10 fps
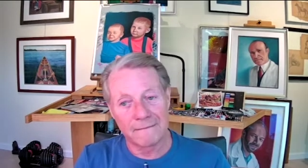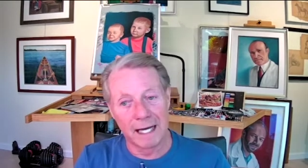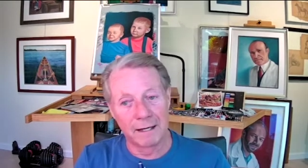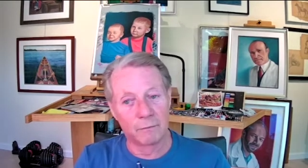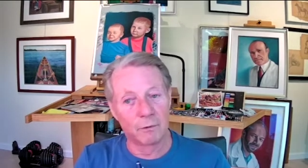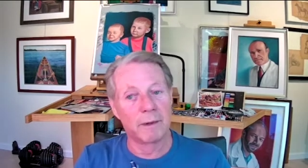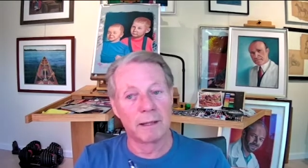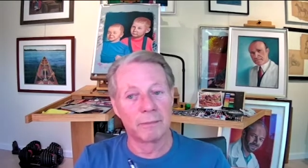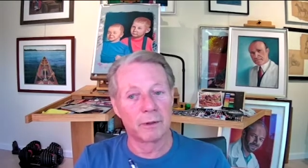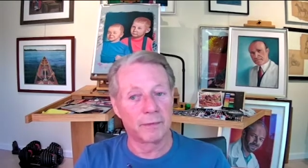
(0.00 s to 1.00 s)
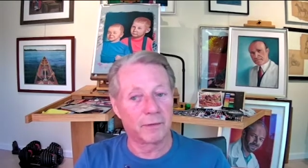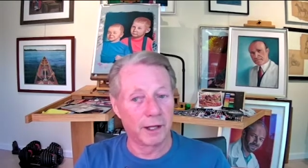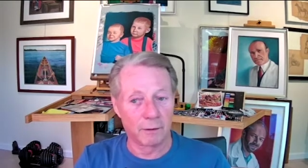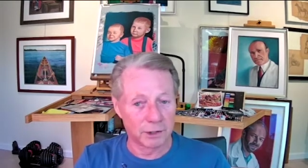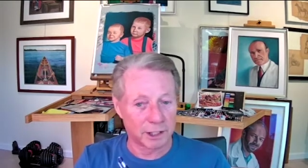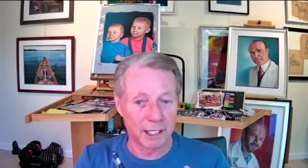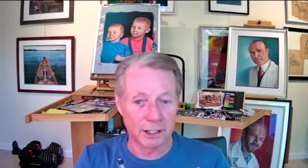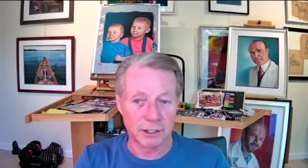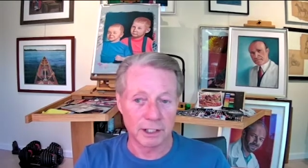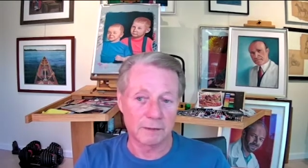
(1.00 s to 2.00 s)
I remember that it was
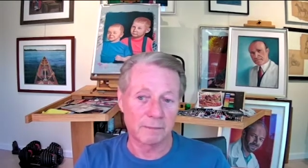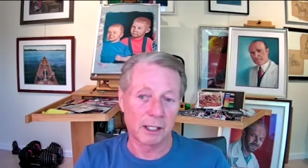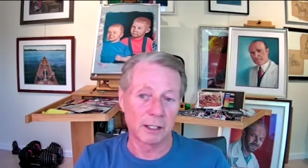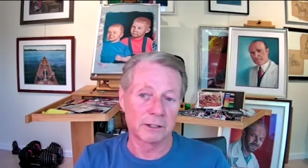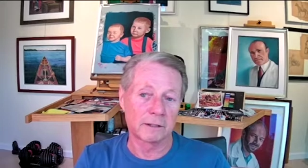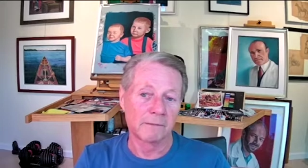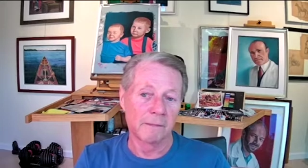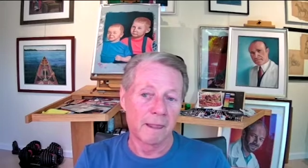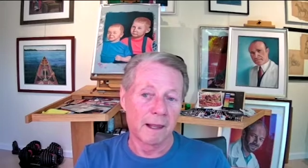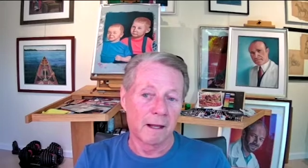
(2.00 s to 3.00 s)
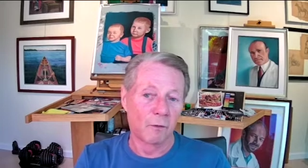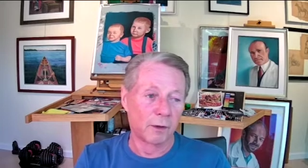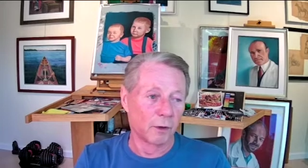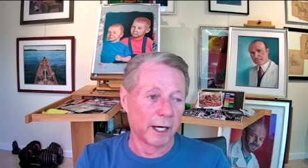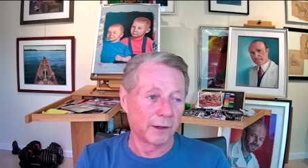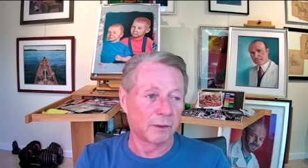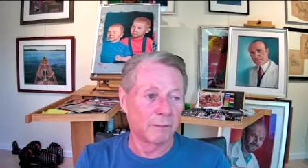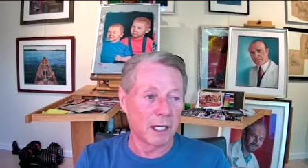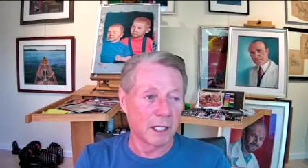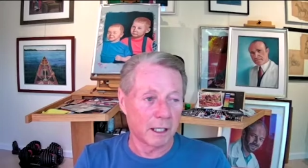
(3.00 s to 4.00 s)
86 because we were at the
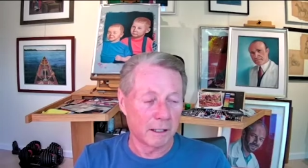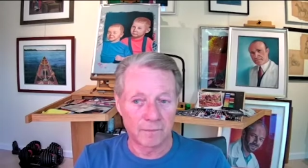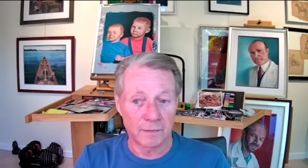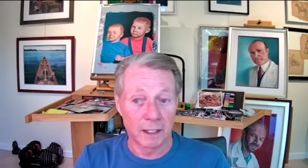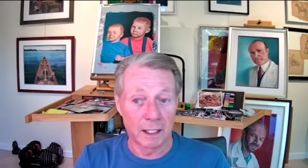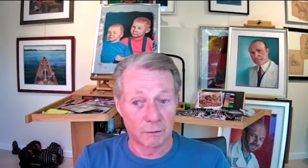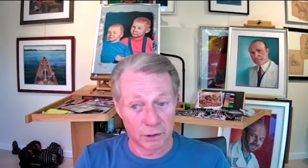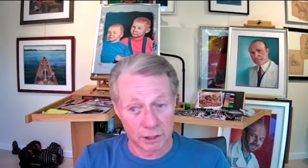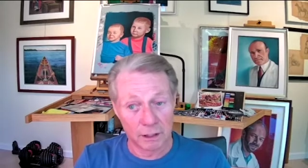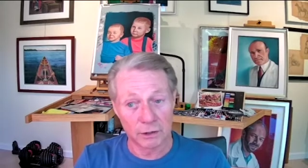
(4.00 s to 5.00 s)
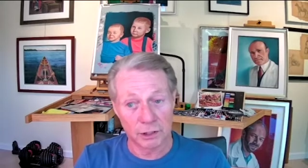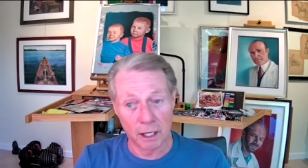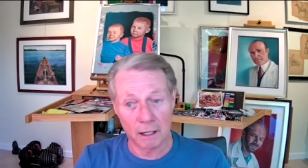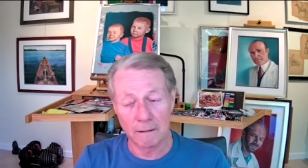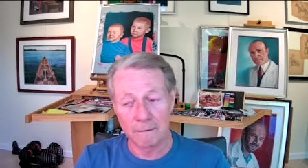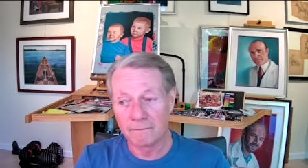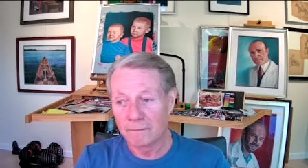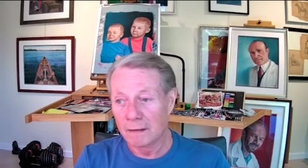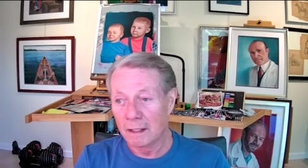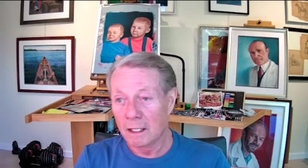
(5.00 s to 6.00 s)
meeting, and it was in Osaka
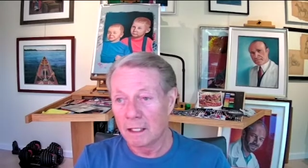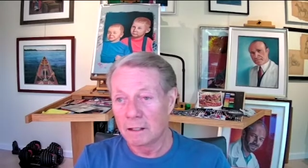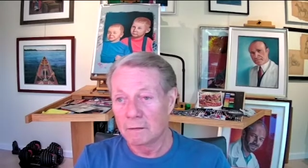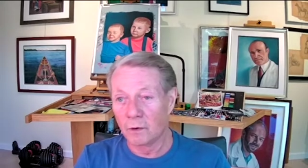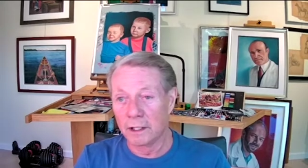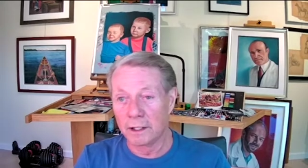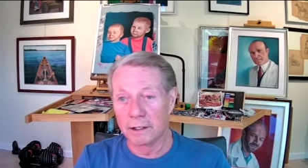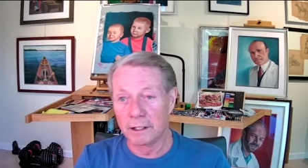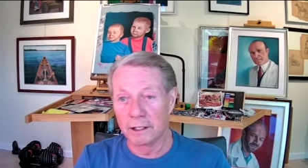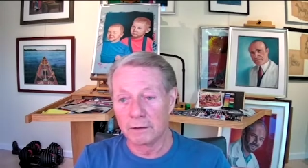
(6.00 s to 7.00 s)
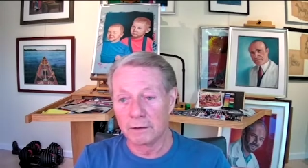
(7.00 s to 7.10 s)
when the